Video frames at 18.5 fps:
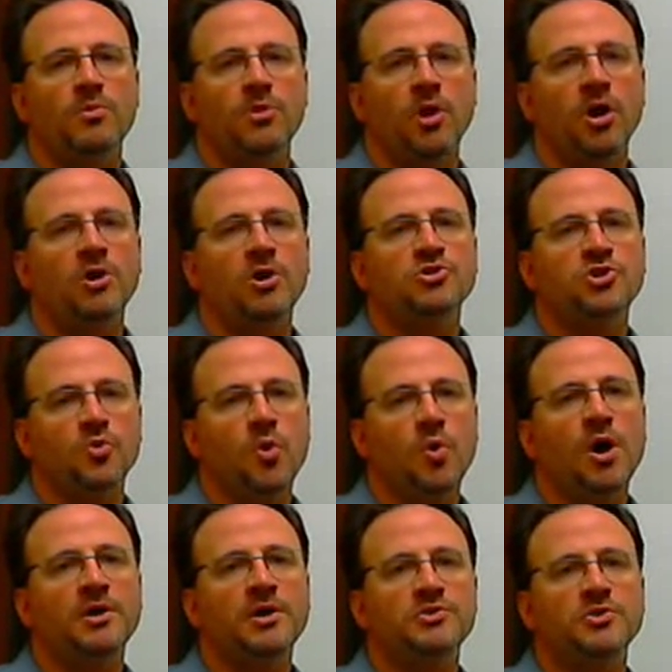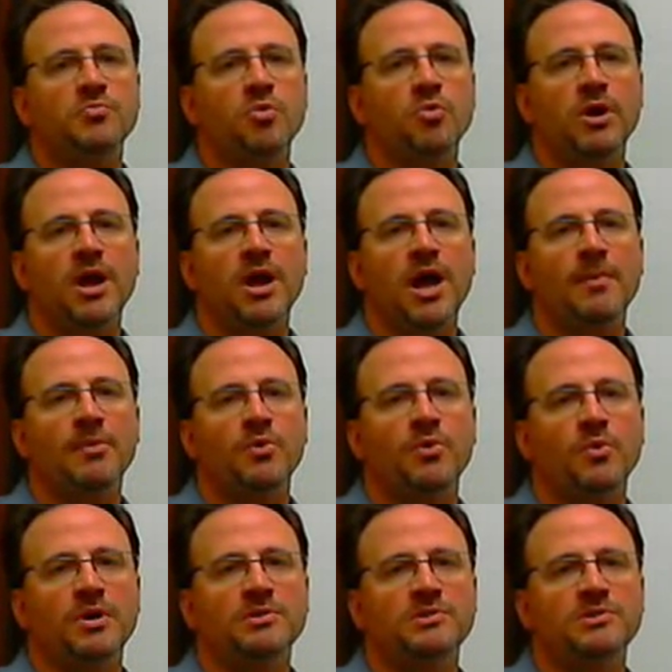larger ones or more
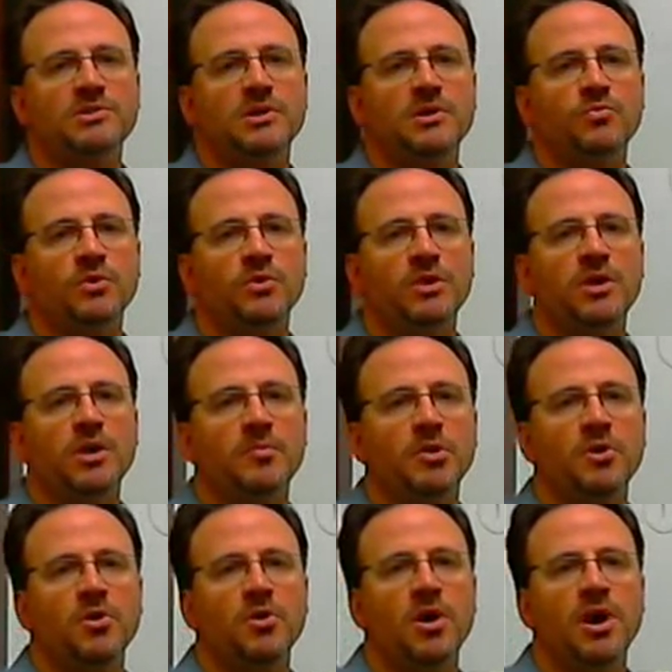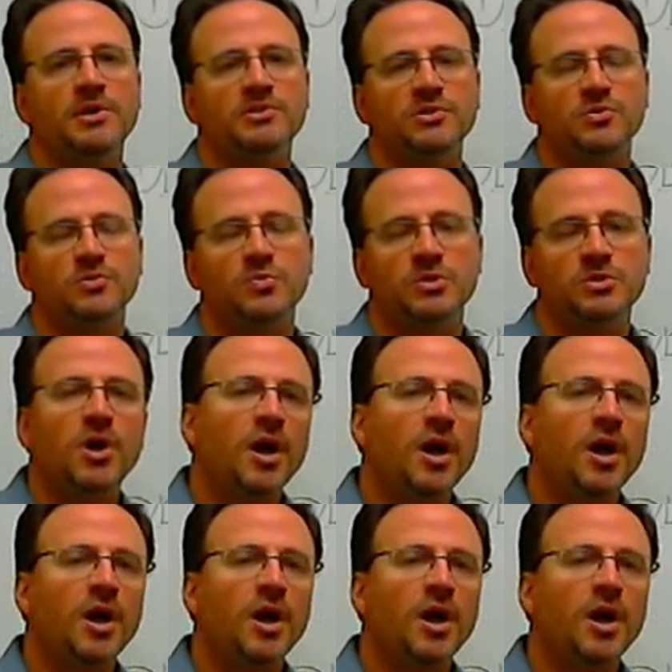common ones that we come across as we